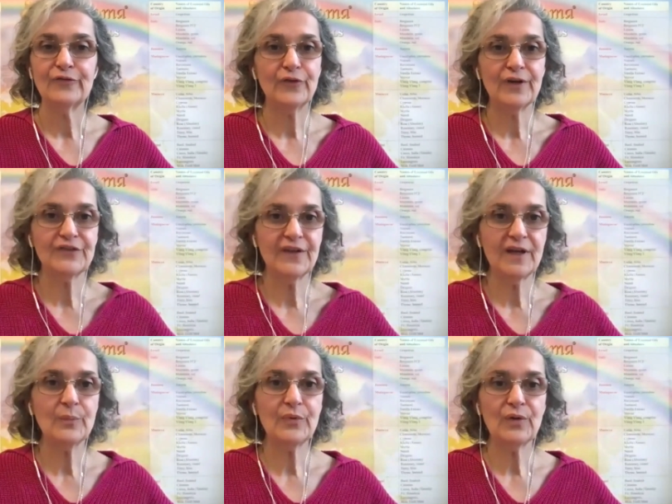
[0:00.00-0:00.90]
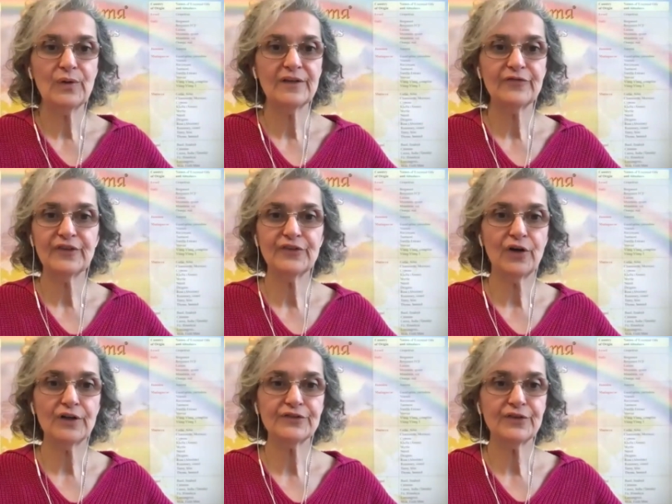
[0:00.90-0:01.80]
For example, if a
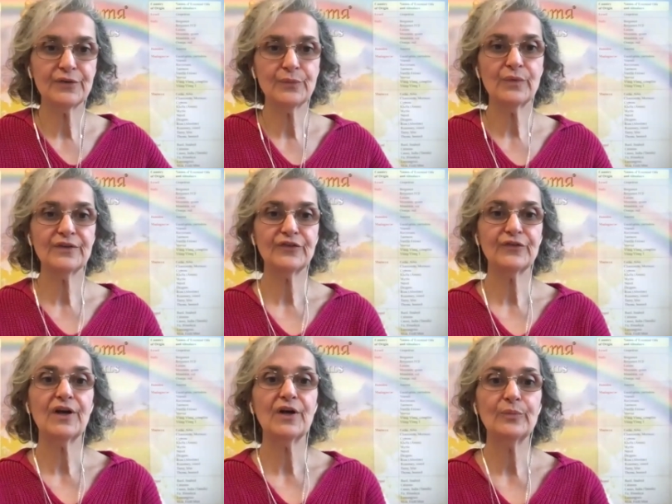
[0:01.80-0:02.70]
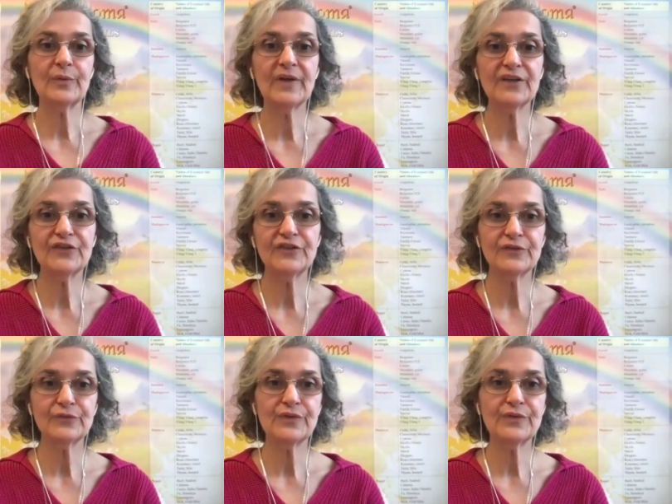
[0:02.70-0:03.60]
doctor wants to help a
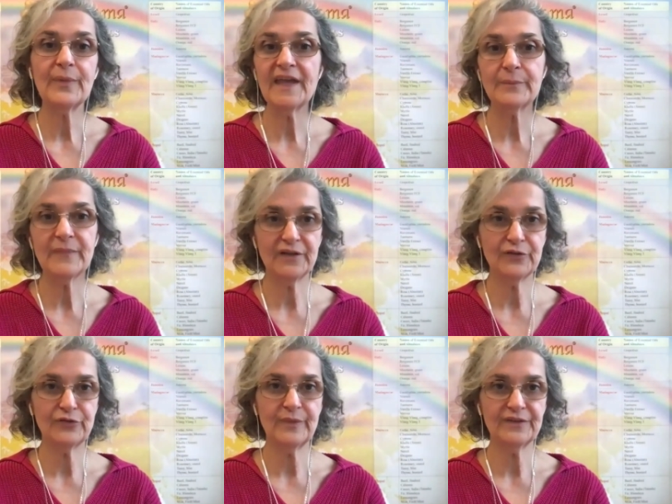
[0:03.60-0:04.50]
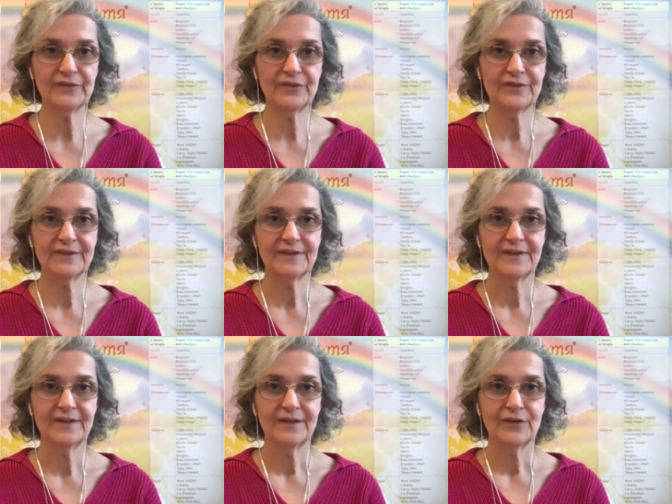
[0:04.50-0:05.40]
patient with pain management,
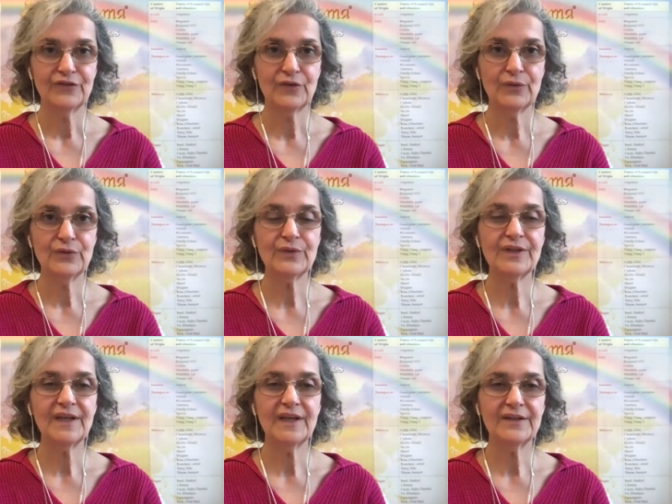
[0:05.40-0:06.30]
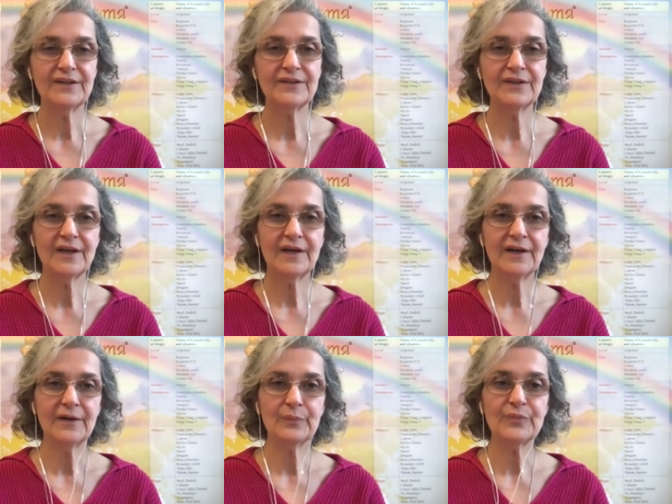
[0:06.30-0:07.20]
so you can
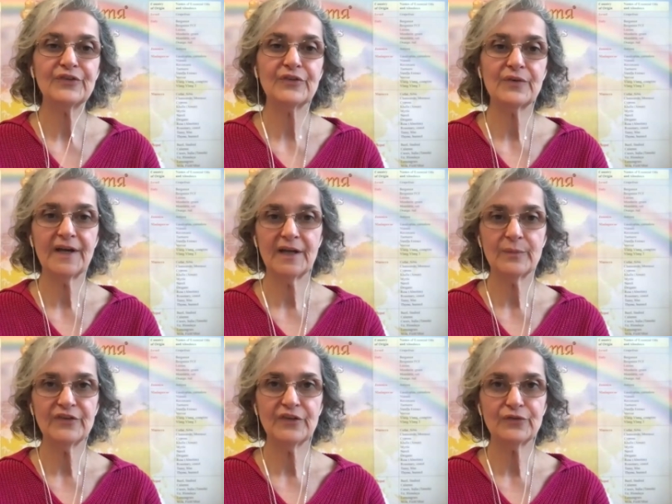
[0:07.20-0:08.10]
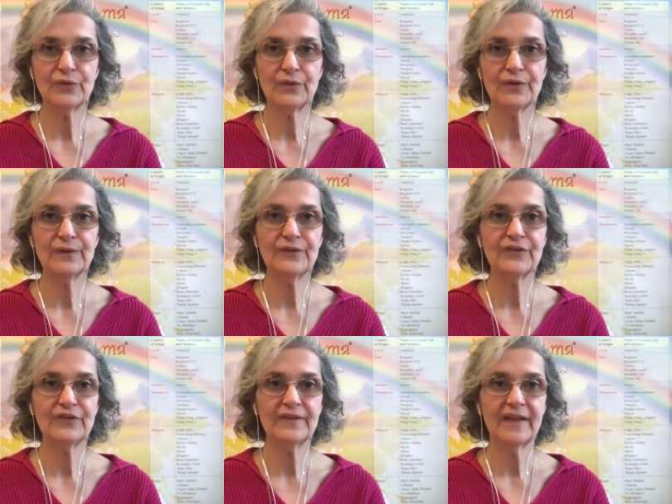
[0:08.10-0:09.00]
prescribe essential
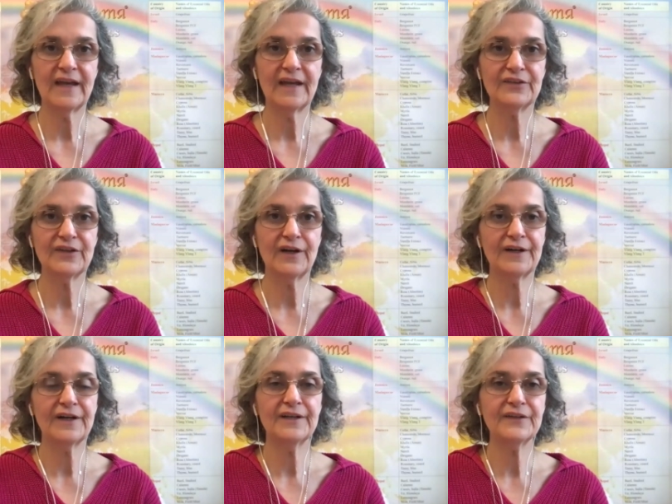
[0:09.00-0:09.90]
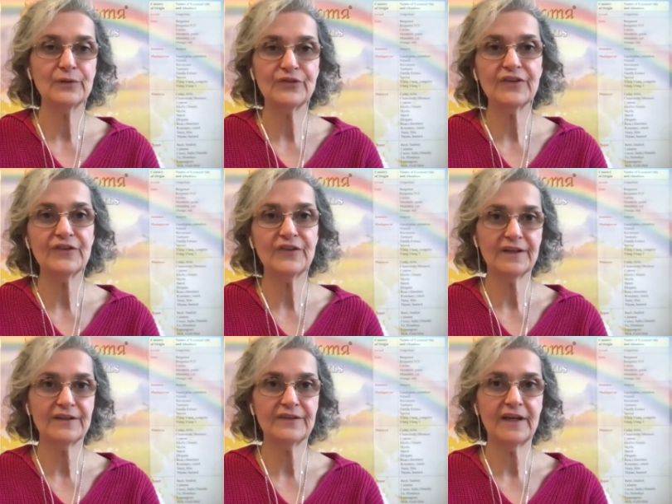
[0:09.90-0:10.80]
oils that are
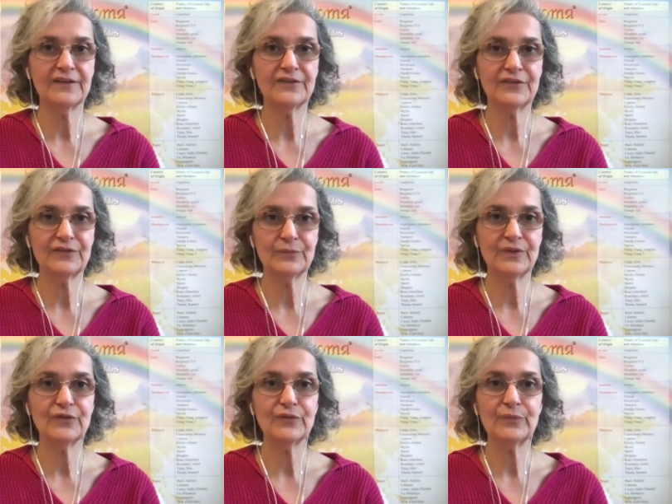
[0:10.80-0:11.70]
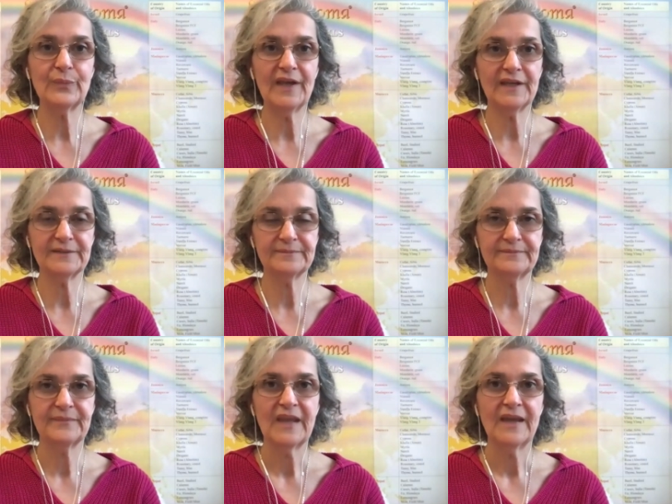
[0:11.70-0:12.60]
analgesic, that reduce pain.